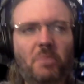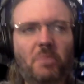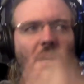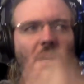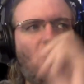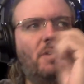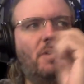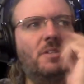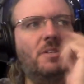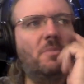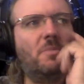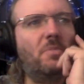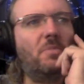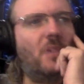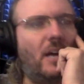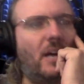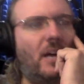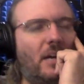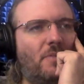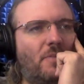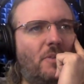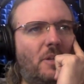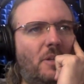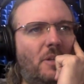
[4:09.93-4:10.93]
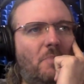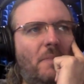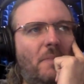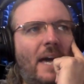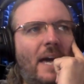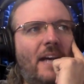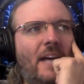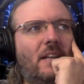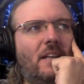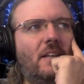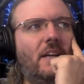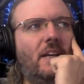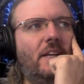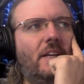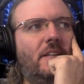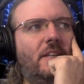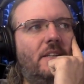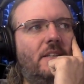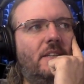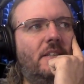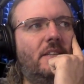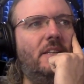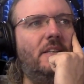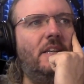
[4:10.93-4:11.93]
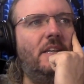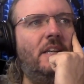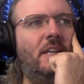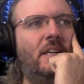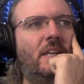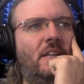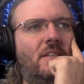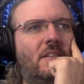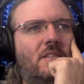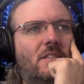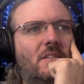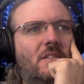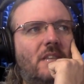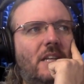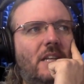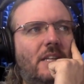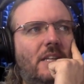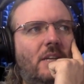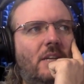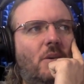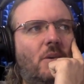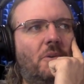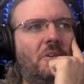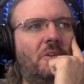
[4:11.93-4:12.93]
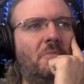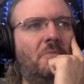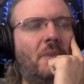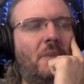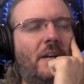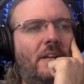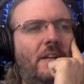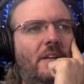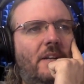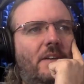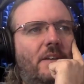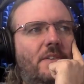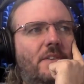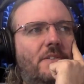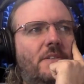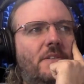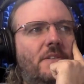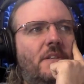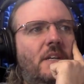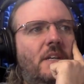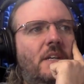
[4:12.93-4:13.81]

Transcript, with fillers: power supply for the backlight and slightly older monitors,